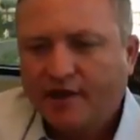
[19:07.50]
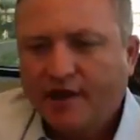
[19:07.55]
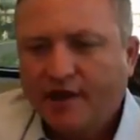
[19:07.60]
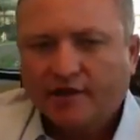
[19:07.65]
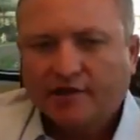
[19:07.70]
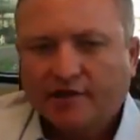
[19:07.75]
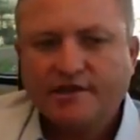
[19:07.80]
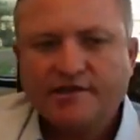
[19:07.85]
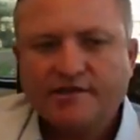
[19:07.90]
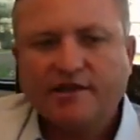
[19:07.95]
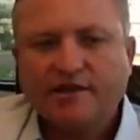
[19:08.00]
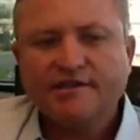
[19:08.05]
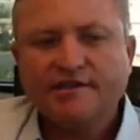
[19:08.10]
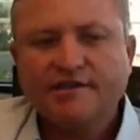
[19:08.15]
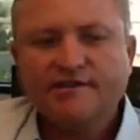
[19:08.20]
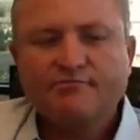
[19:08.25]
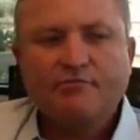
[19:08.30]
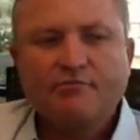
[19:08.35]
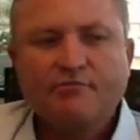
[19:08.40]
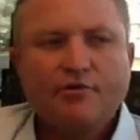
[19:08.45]

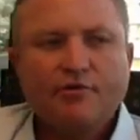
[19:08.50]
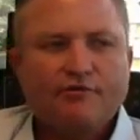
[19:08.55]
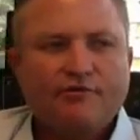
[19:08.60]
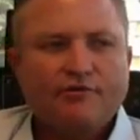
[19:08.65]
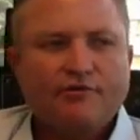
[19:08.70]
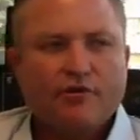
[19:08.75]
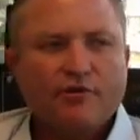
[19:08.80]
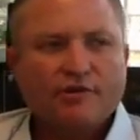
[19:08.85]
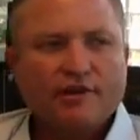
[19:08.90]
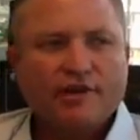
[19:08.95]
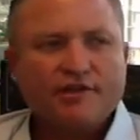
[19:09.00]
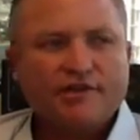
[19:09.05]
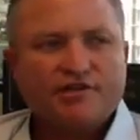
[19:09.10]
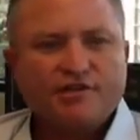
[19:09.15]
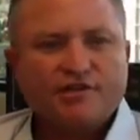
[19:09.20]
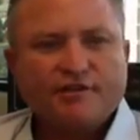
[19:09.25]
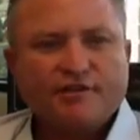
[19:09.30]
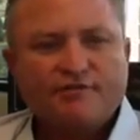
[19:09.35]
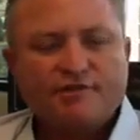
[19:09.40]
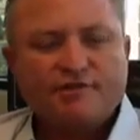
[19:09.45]
Let's
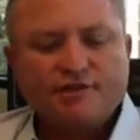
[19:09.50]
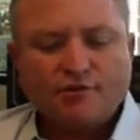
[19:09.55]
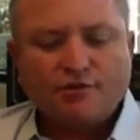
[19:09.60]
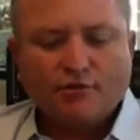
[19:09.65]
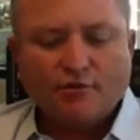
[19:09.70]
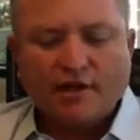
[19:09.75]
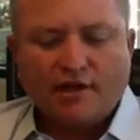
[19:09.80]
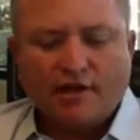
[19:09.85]
shift to